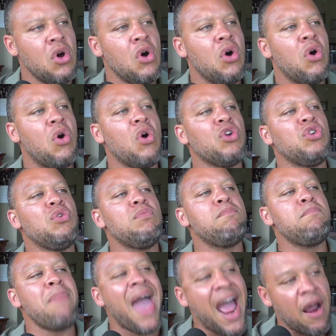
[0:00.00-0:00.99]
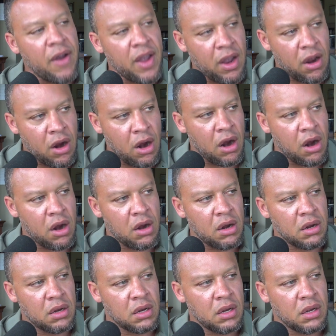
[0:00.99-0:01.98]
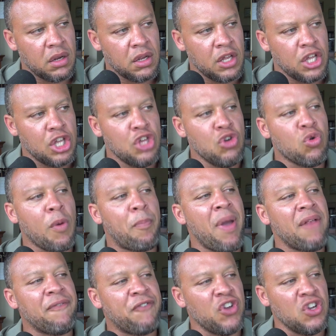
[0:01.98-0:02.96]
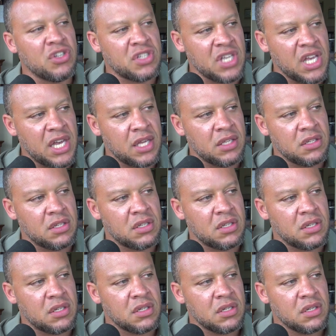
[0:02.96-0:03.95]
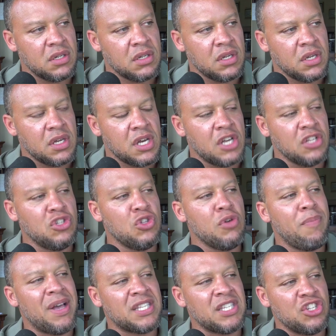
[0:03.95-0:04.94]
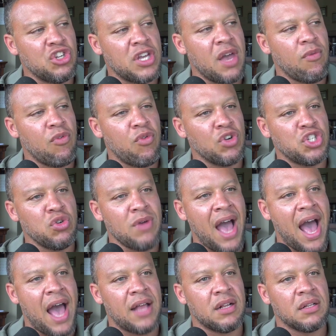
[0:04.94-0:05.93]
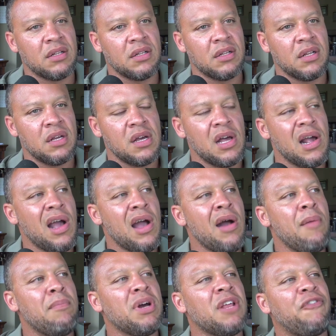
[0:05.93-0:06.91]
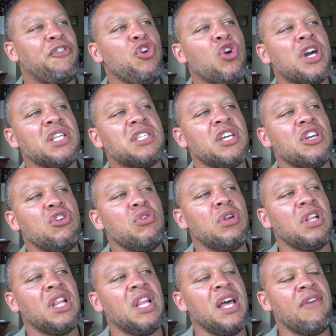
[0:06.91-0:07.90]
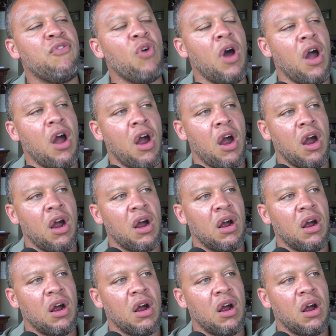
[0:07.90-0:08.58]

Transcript: or you marry her, you repent for your sins and do the best that you can with what you got. But if you continue to live with her